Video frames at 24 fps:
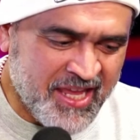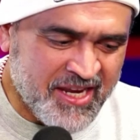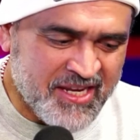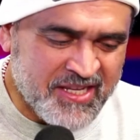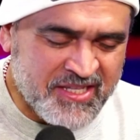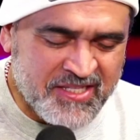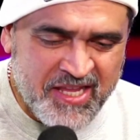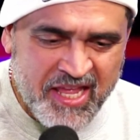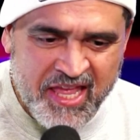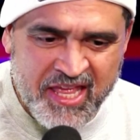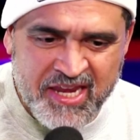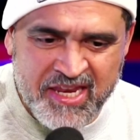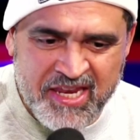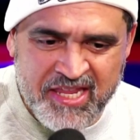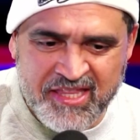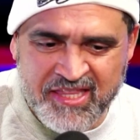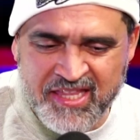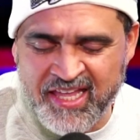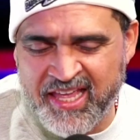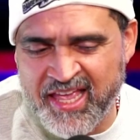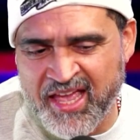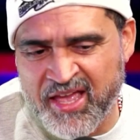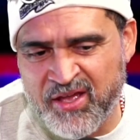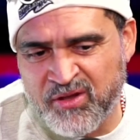is there
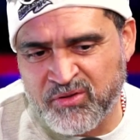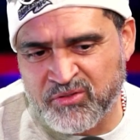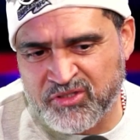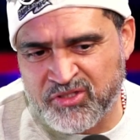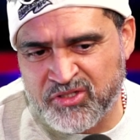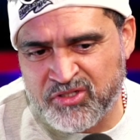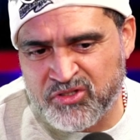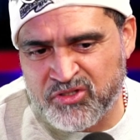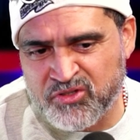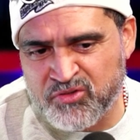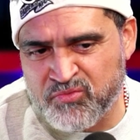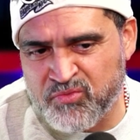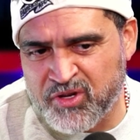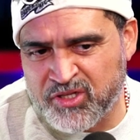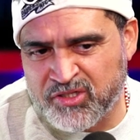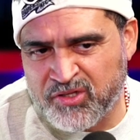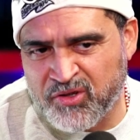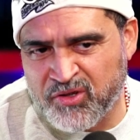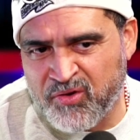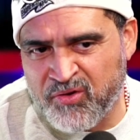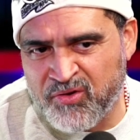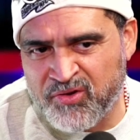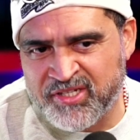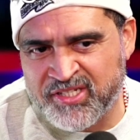anything else that you want the
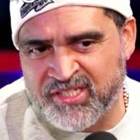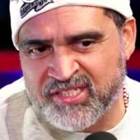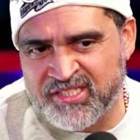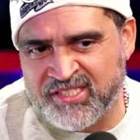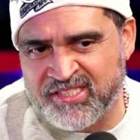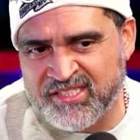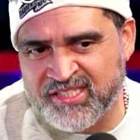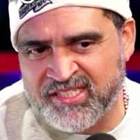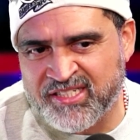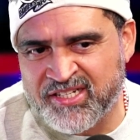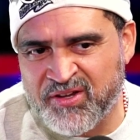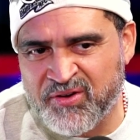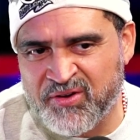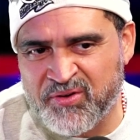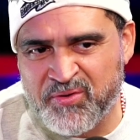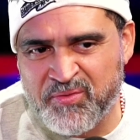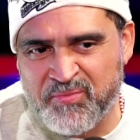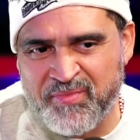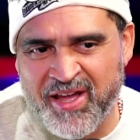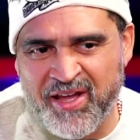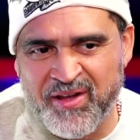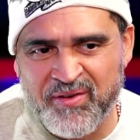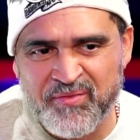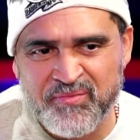audience to know
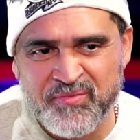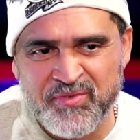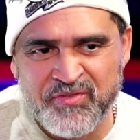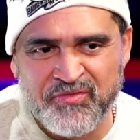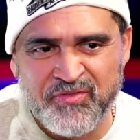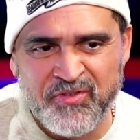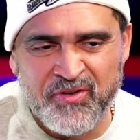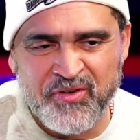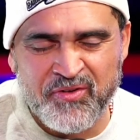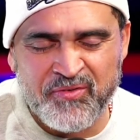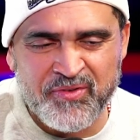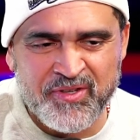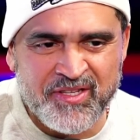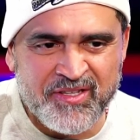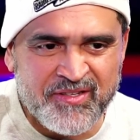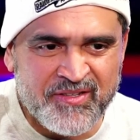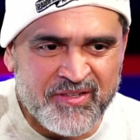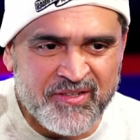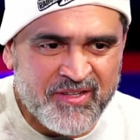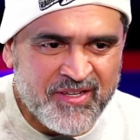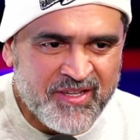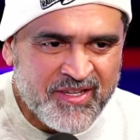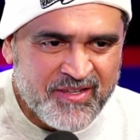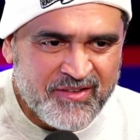about before we
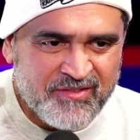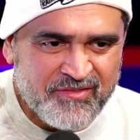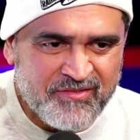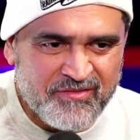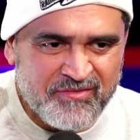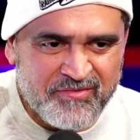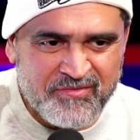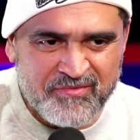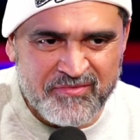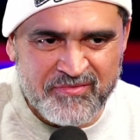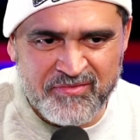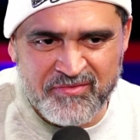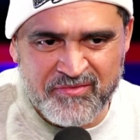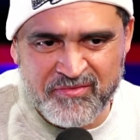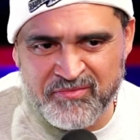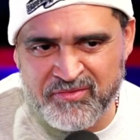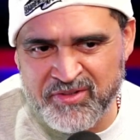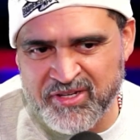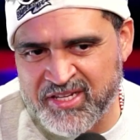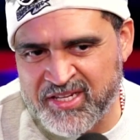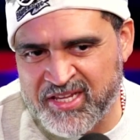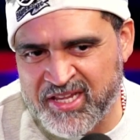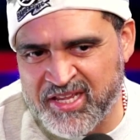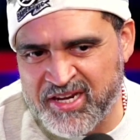get
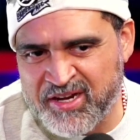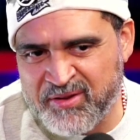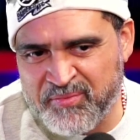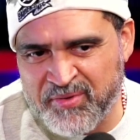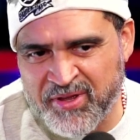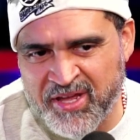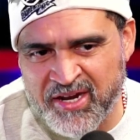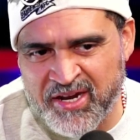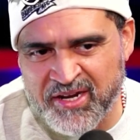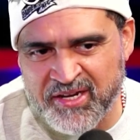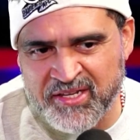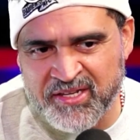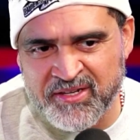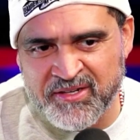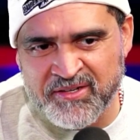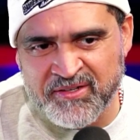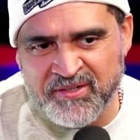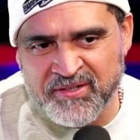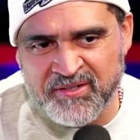up out of here?